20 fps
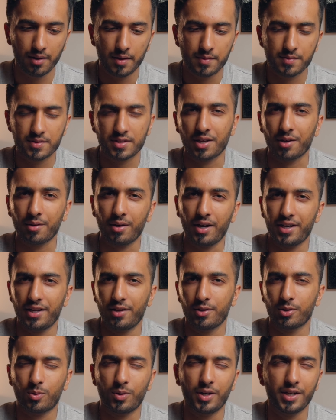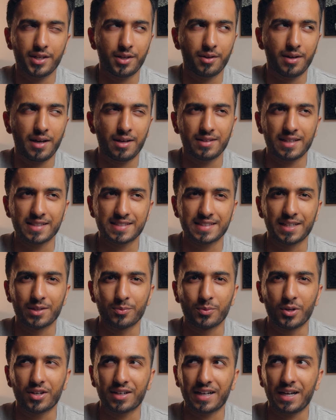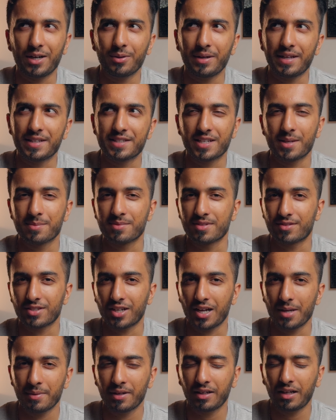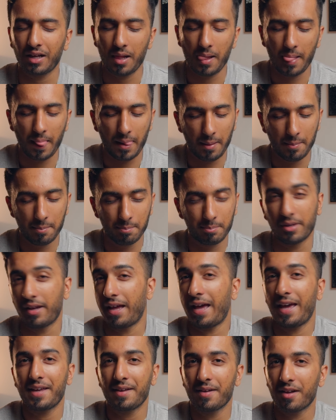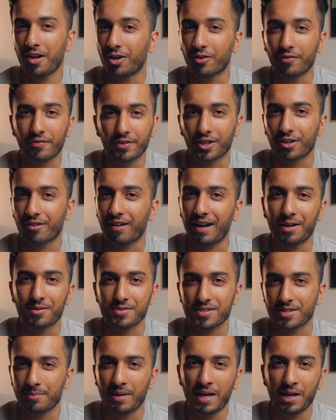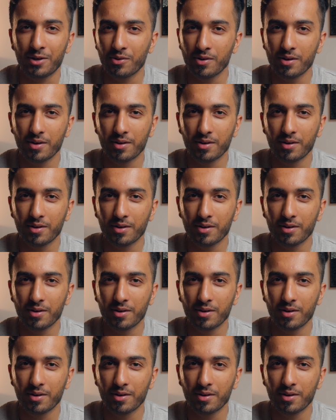So I don't quite know how that's going to work out in terms of timing, but hey, I'll figure it out somehow.